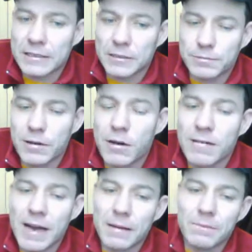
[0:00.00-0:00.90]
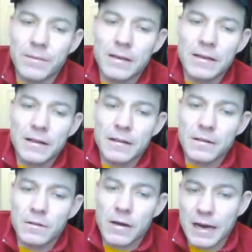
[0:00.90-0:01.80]
its program
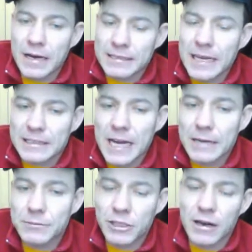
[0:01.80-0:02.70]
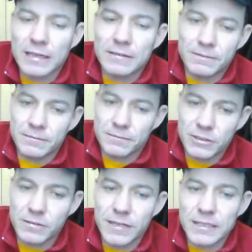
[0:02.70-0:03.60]
on that time slot.
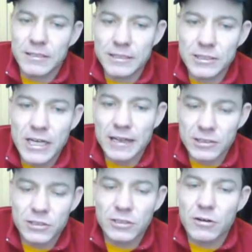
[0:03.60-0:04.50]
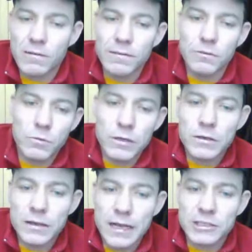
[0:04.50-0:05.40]
So Wrestling Challenge took over with the
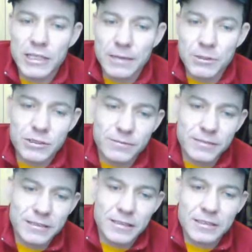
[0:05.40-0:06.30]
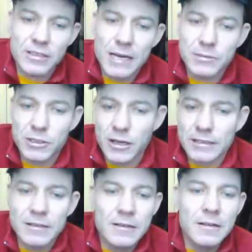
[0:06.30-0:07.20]
World Class Championship Wrestling time
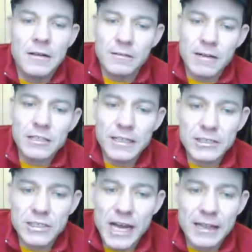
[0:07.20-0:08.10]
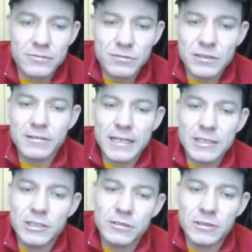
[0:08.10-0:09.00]
slot. Wrestling Challenge was a
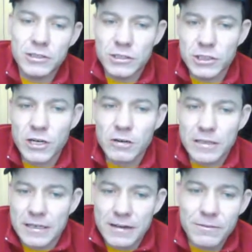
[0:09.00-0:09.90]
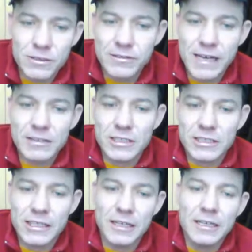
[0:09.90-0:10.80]
great show. It was great to
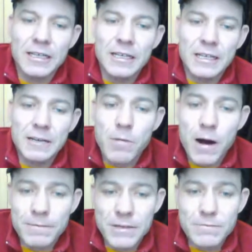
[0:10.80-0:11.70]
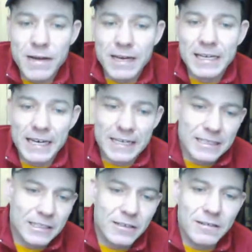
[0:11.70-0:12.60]
see hear Bobby the Brain
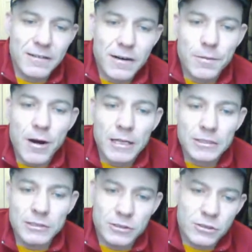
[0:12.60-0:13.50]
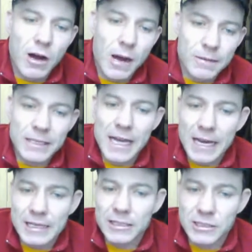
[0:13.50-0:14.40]
Heenan and Gorilla Monsoon's comedy
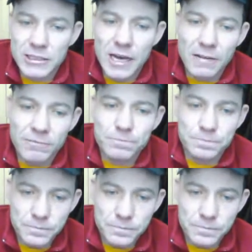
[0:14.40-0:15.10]
act and stuff.